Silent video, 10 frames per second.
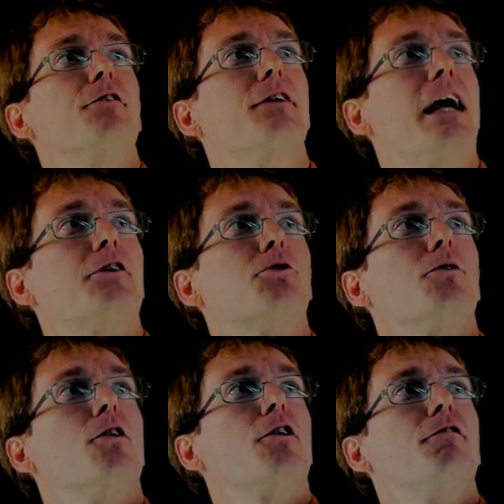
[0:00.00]
of your natural
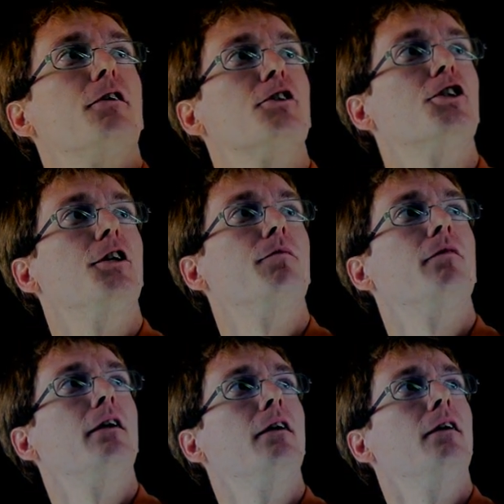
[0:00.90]
log function,
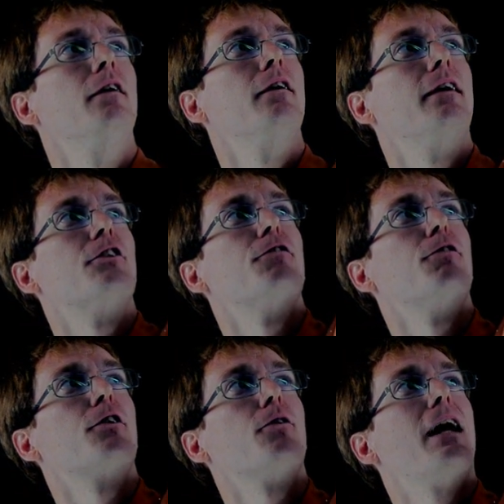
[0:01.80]
it has a
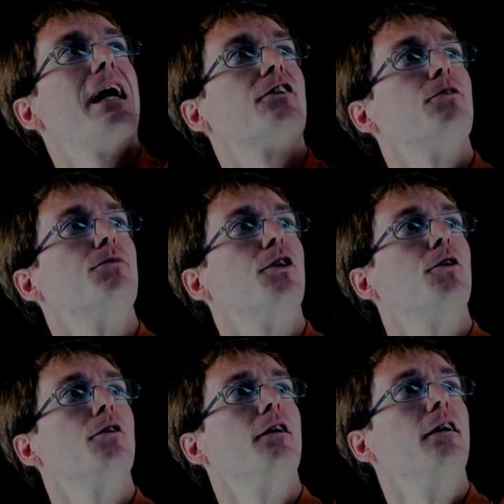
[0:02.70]
vertical
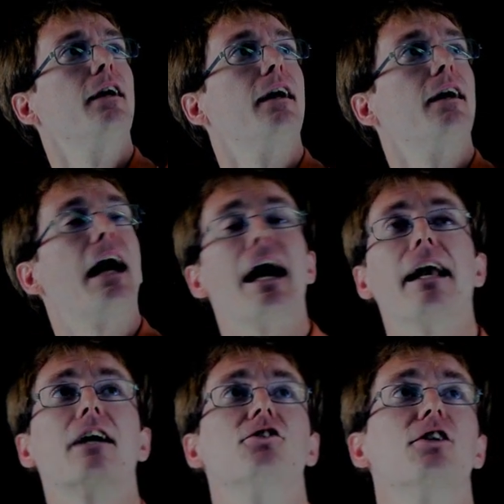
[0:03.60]
asymptote at
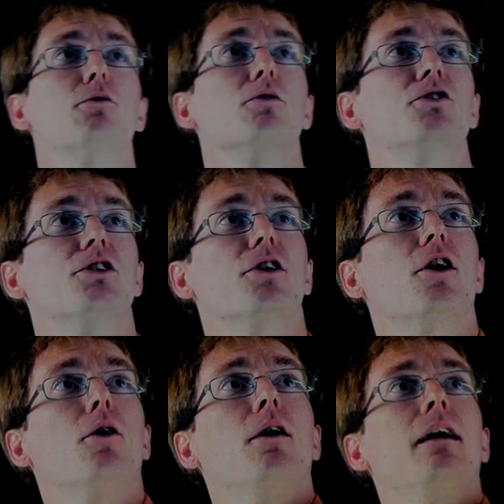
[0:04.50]
x equals
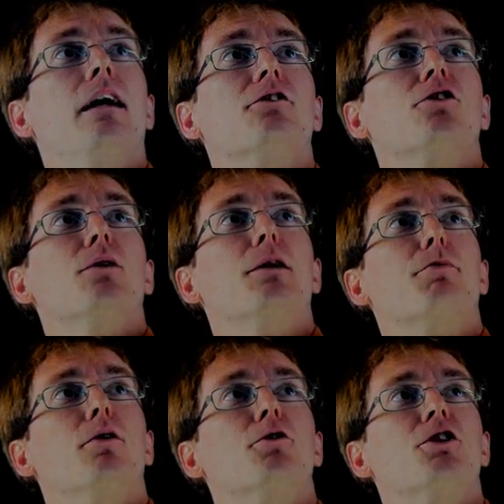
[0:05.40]
0. And so it
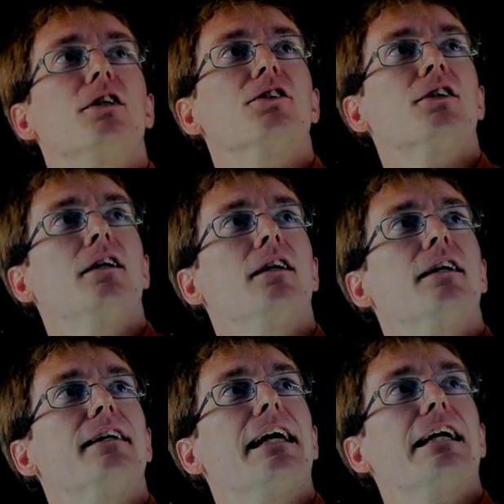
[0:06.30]
approaches
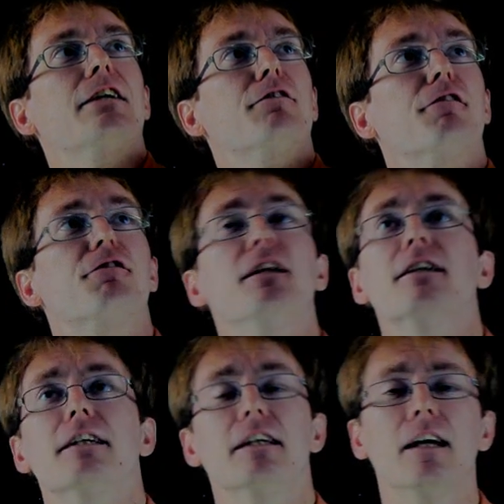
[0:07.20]
negative
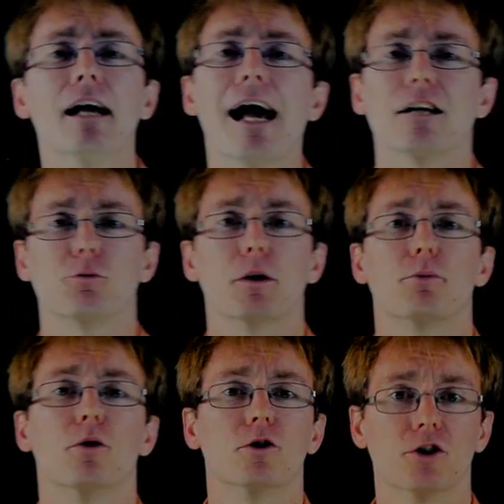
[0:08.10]
infinity as we
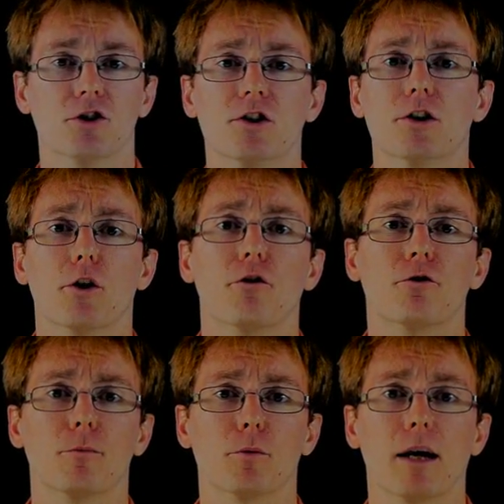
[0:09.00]
approach 0
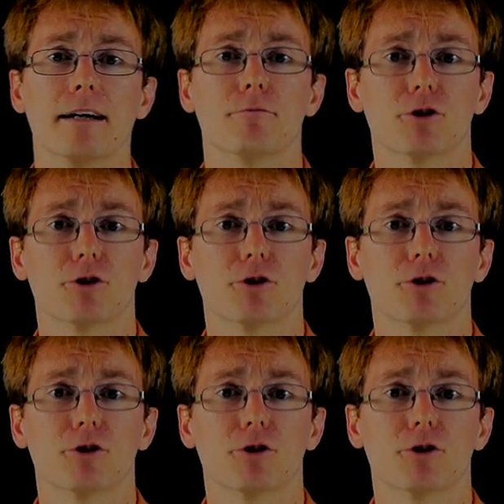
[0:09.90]
from the right.